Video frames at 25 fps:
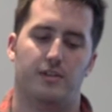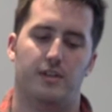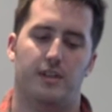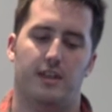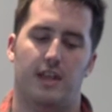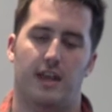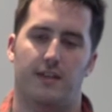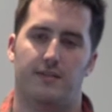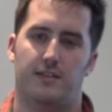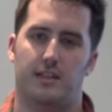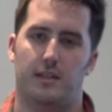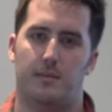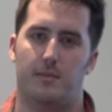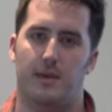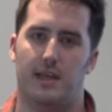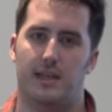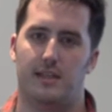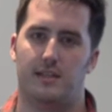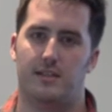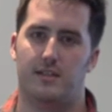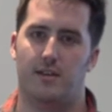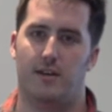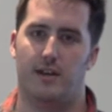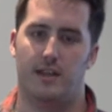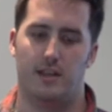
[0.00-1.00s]
to the
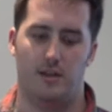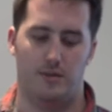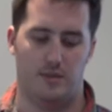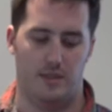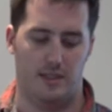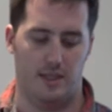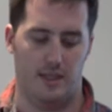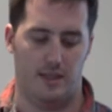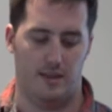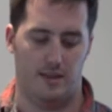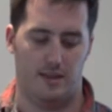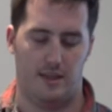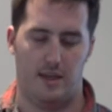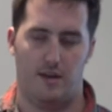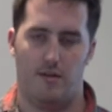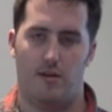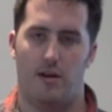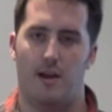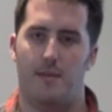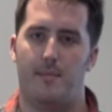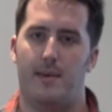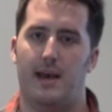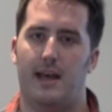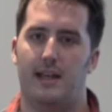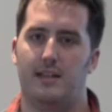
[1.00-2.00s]
FTP site using either their
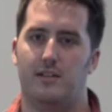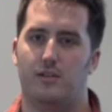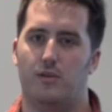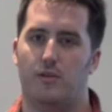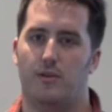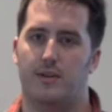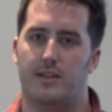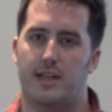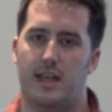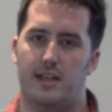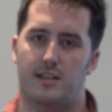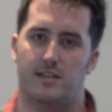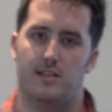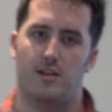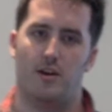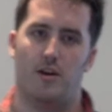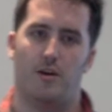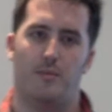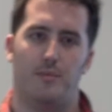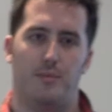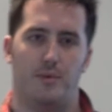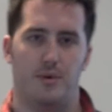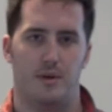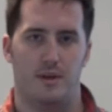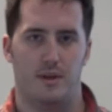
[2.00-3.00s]
iPads or a
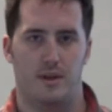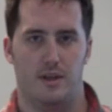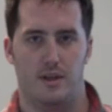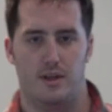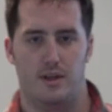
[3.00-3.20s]
desktop